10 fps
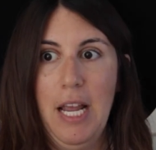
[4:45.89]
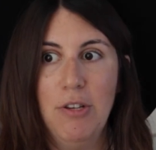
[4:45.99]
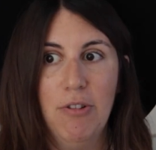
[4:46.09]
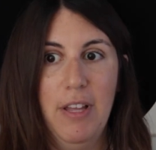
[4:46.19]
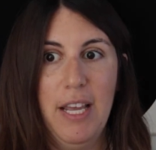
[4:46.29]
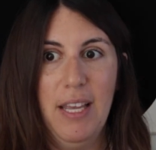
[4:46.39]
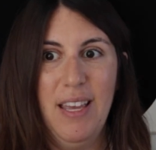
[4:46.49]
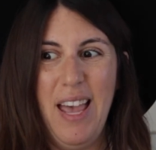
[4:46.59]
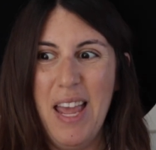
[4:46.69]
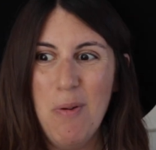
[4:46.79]
and you're like,
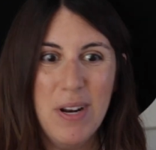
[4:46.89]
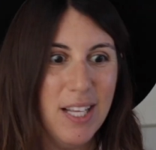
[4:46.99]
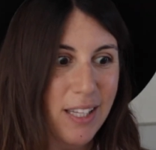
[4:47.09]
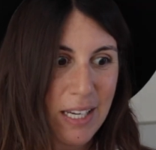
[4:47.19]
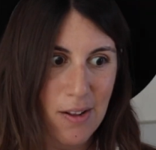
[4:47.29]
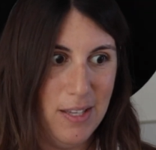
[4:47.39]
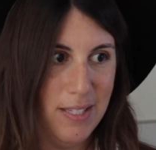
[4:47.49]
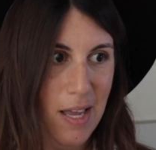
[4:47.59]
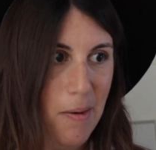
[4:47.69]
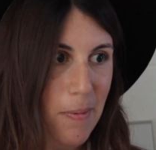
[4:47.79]
I don't want to clean all
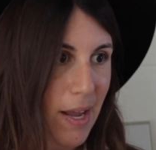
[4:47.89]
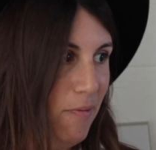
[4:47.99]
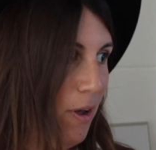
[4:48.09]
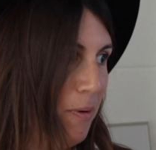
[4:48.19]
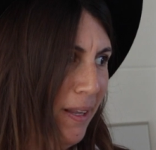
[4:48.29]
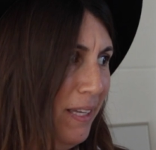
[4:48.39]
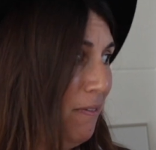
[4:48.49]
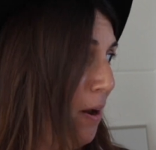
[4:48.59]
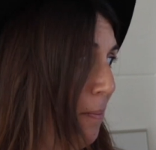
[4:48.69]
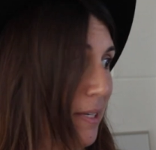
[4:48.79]
this up. If I want to
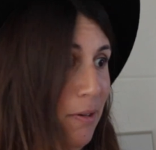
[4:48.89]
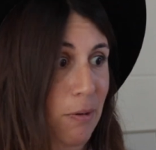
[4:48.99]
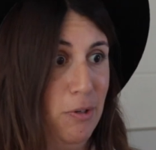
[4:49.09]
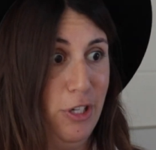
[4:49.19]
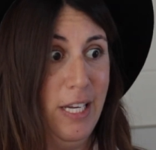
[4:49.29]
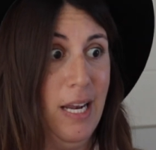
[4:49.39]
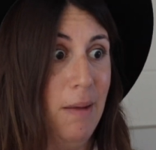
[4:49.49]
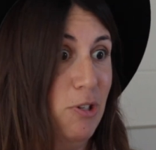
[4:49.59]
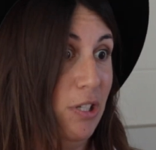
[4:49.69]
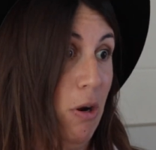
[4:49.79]
leave it on my sewing machine,
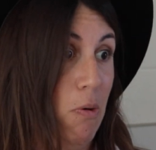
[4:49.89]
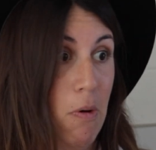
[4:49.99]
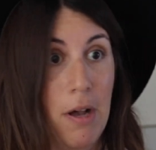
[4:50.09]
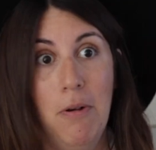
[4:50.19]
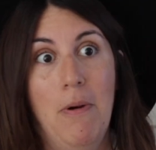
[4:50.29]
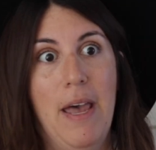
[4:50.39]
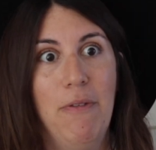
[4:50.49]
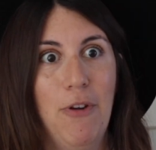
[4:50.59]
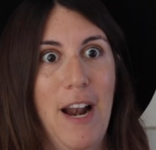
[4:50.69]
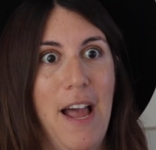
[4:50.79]
I'm just gonna walk
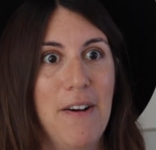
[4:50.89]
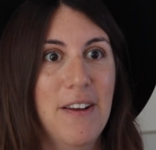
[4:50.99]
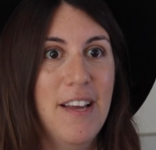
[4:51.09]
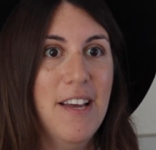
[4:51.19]
away for now.